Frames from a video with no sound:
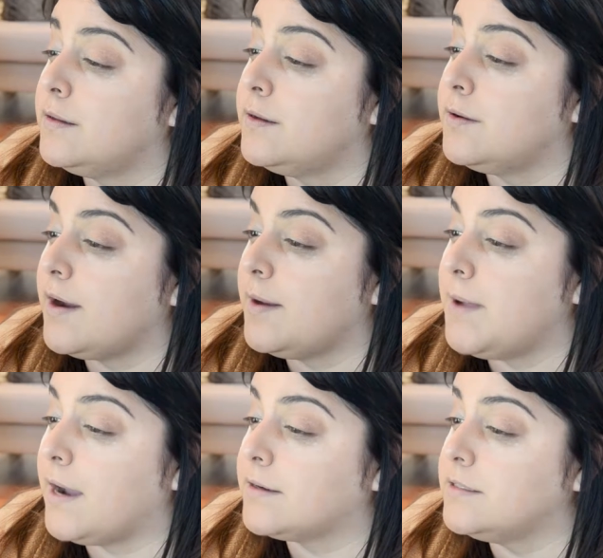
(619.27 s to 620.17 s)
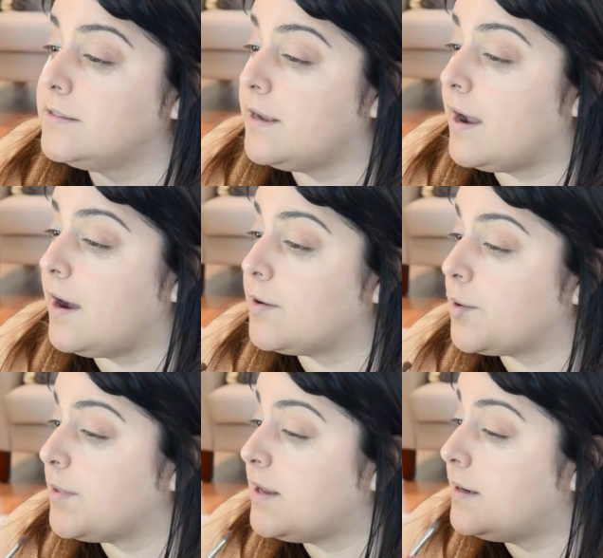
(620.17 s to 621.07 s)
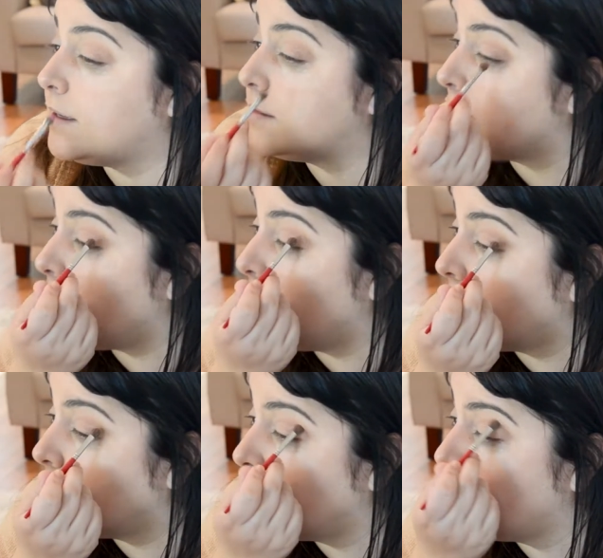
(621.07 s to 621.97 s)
lean your head back to see how your blending is going.